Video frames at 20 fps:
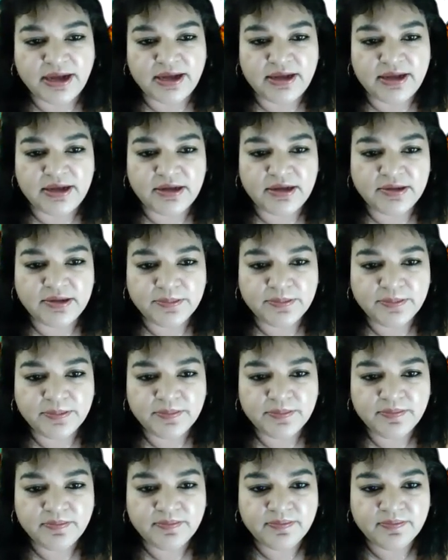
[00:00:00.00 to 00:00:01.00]
diet,
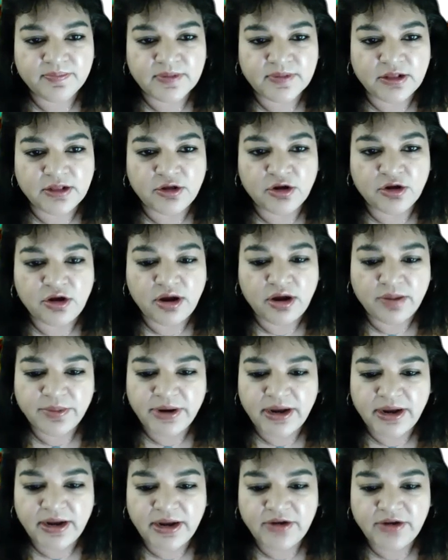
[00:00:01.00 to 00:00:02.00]
low
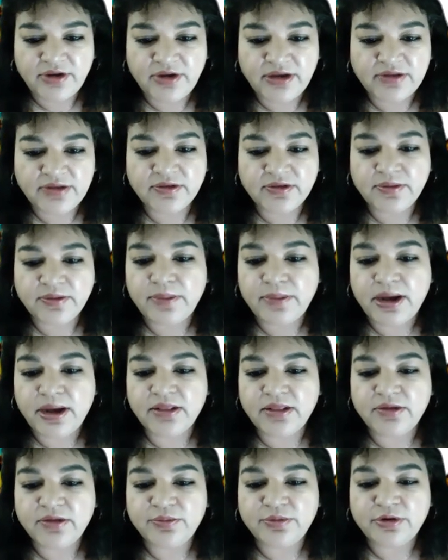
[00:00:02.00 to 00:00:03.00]
carbohydrates, a
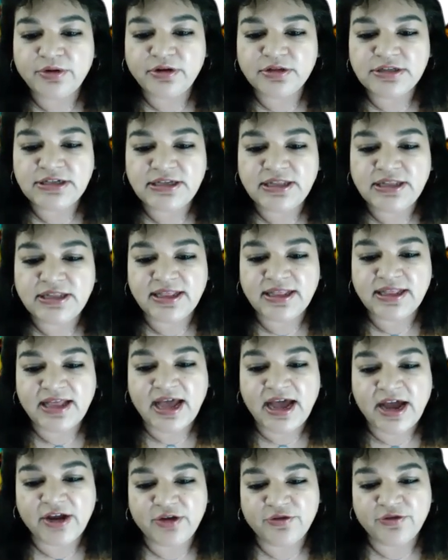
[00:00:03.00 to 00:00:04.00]
modern protein, and a
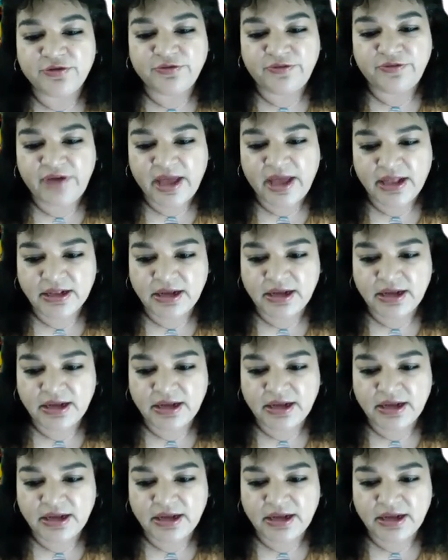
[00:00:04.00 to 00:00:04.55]
higher fat